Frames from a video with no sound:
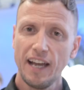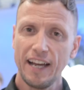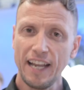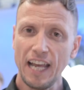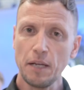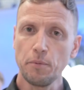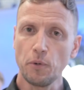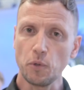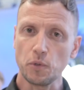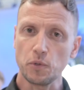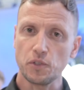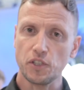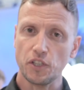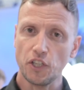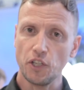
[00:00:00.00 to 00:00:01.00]

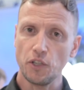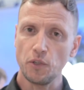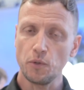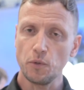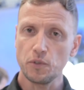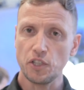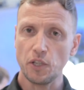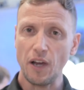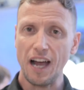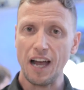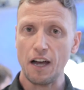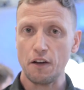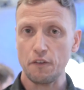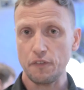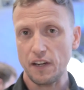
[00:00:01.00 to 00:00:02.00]
enables you to
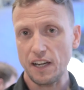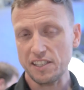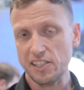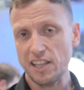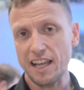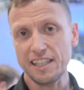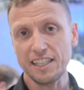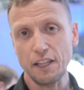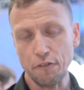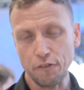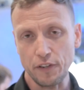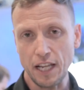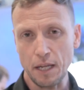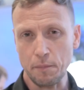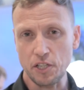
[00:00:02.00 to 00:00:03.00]
have a slightly
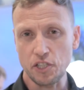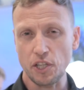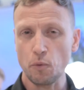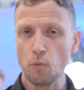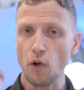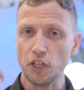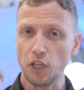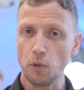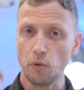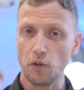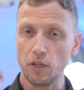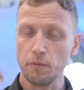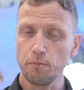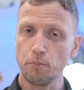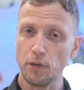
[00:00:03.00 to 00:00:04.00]
different image than what you
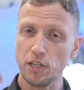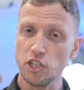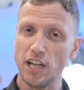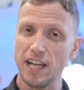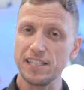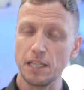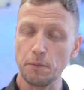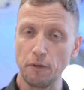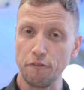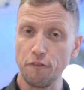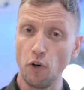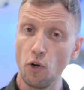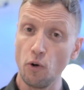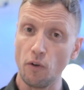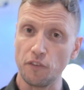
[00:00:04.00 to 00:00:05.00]
were appreciating
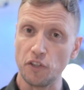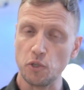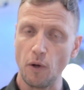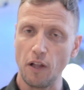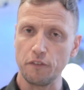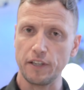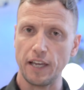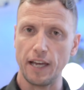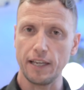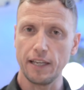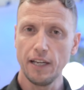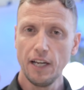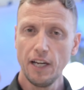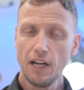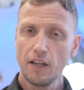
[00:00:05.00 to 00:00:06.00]
before on the 12K.
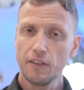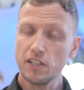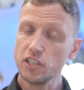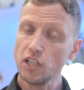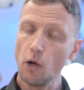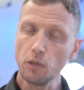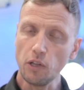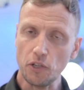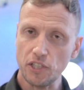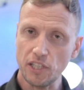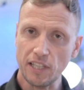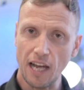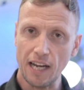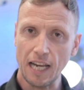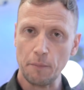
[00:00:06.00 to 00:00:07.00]
There's no loss
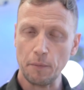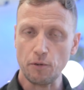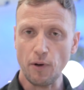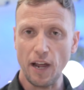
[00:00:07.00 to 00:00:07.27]
in dynamic